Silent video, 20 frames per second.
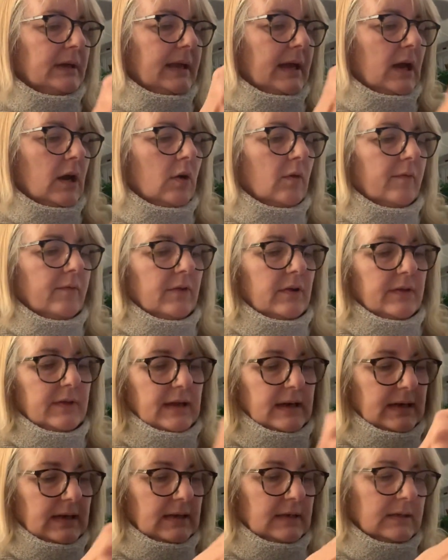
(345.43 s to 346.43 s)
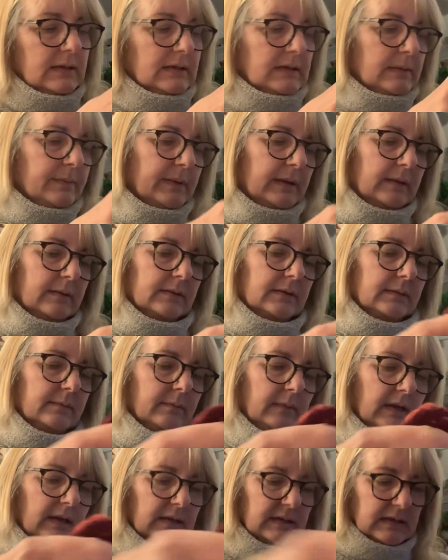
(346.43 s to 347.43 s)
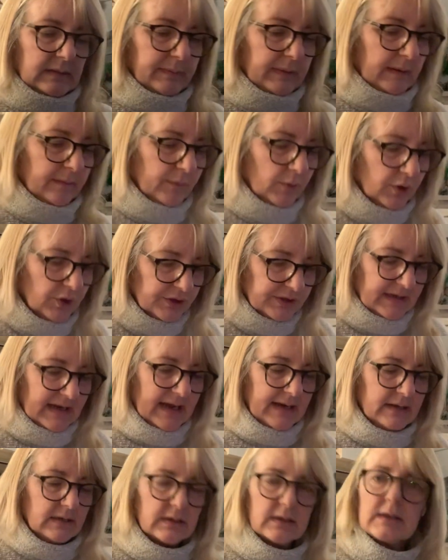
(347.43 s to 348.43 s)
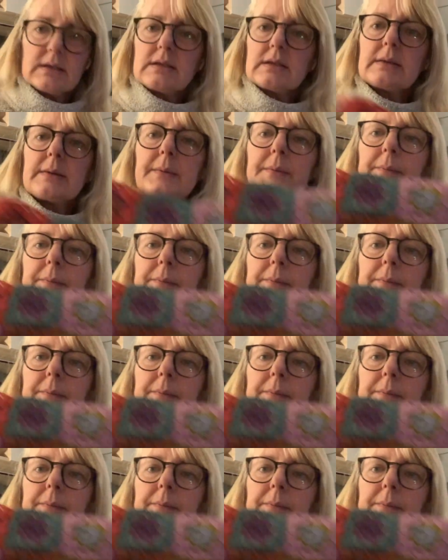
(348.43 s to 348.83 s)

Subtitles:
it over, and then it's a bit more dense.